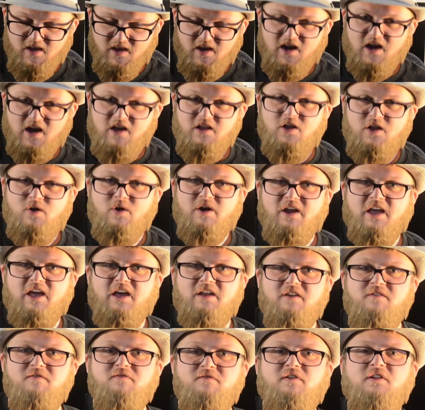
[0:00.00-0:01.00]
Hello
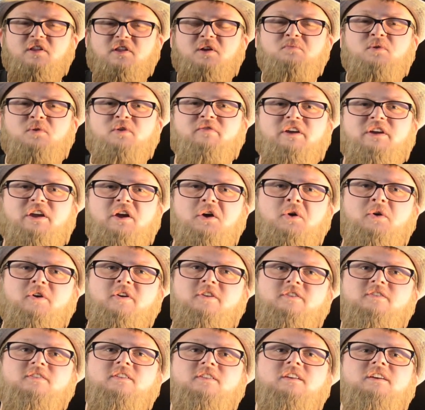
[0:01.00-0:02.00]
again, fellow moviegoers.
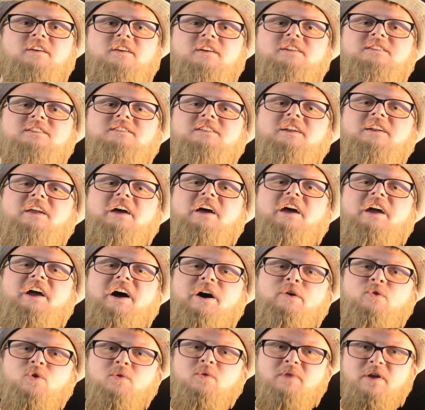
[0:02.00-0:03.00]
Today I
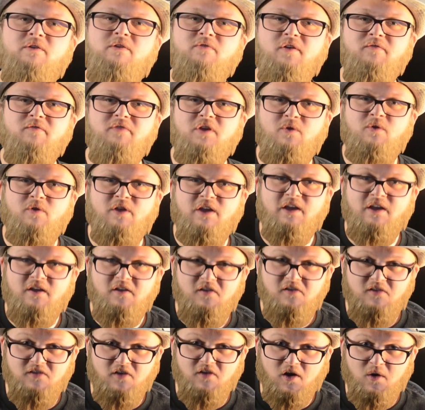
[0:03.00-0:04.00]
will be reviewing
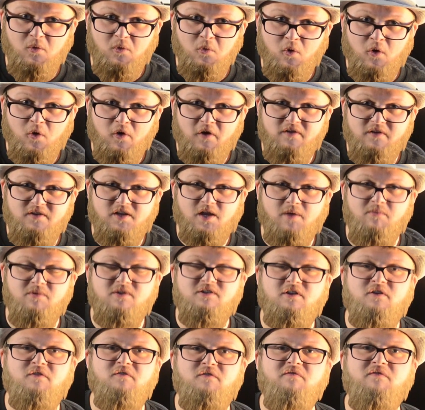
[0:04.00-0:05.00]
Star Wars
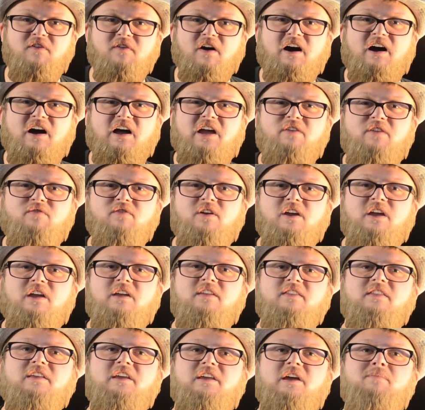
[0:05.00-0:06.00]
Episode 5,
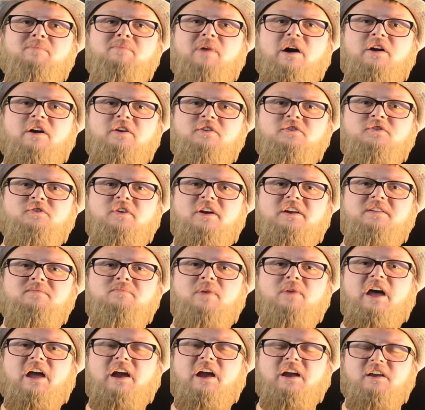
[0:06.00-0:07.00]
The Empire Strikes
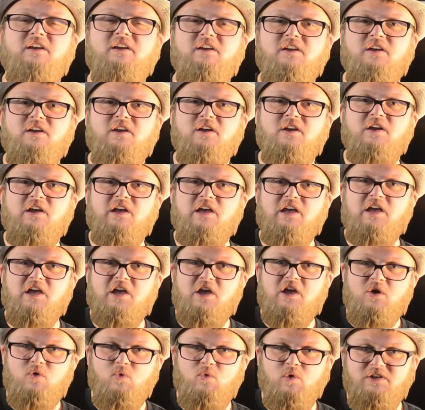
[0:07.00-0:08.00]
Back,
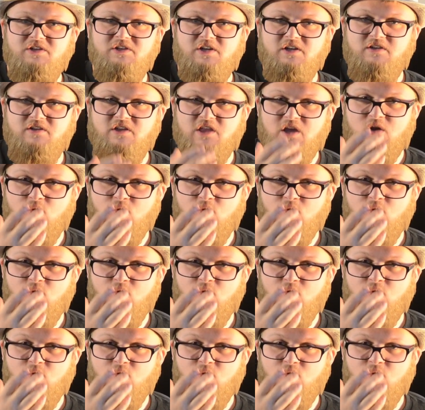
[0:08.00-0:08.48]
which is the